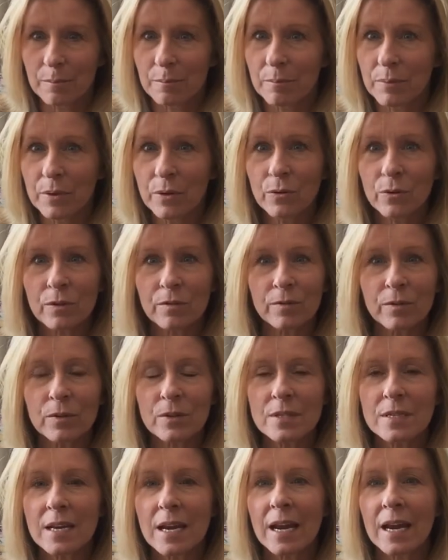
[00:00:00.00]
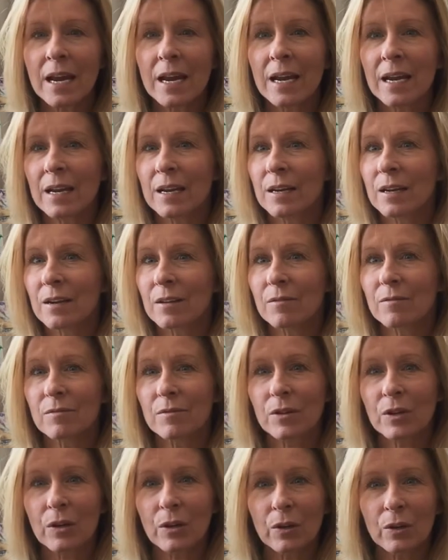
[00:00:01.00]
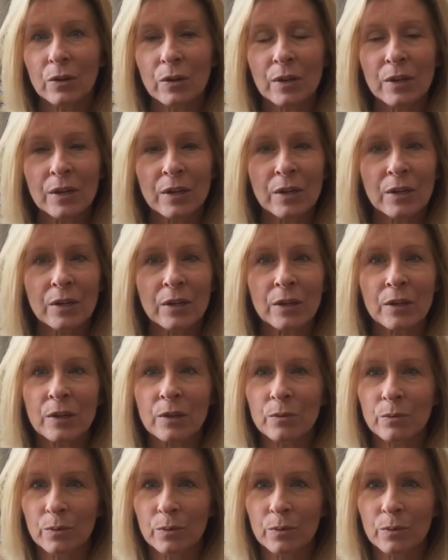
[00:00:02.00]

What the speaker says: beautiful day, clear